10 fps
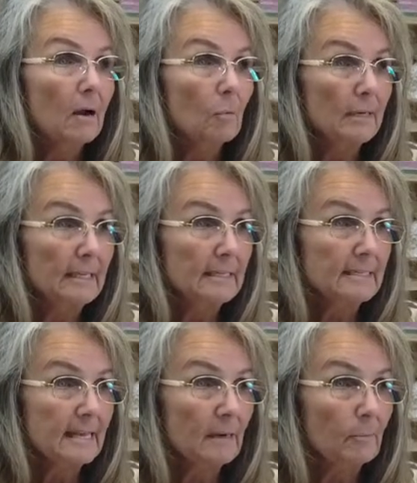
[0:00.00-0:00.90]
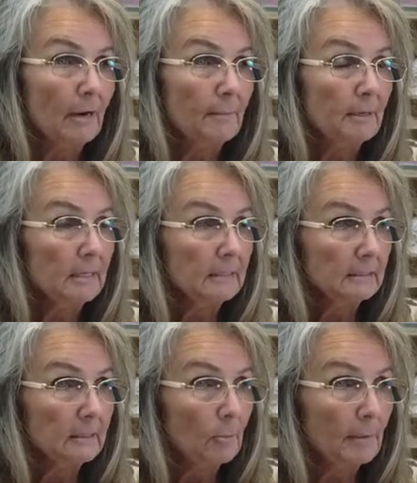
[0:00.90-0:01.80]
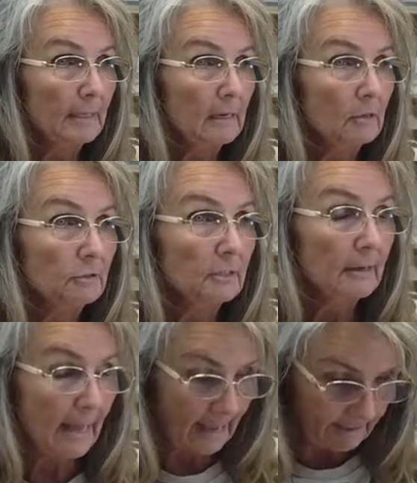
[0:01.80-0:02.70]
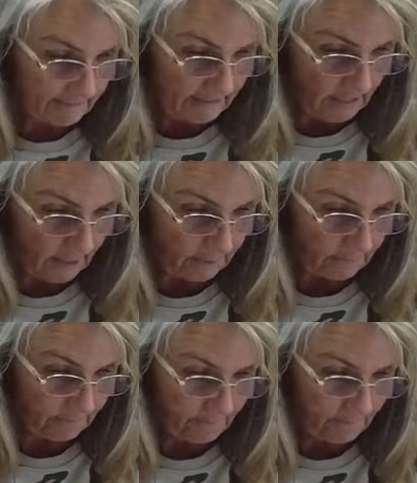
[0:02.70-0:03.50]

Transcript: We get to celebrate because so many lost their lives. So